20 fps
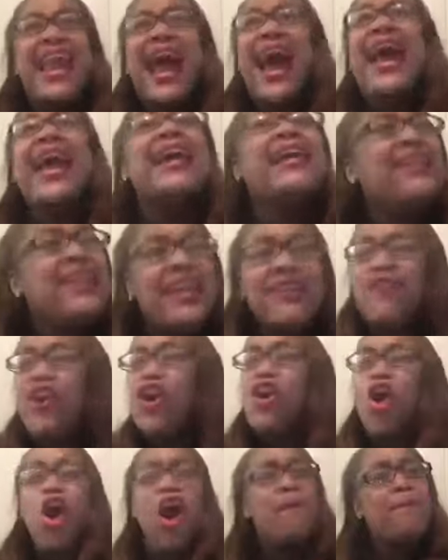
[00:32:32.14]
I ain't even
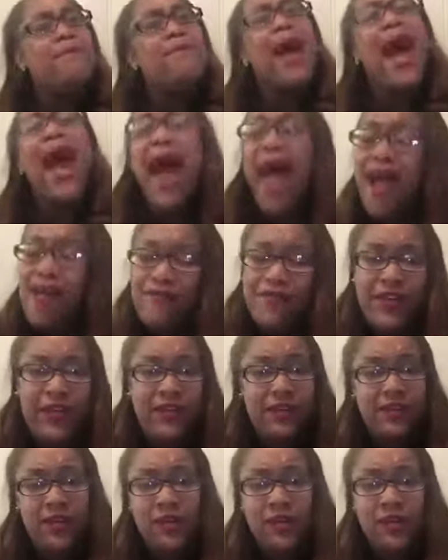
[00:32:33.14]
going to marry.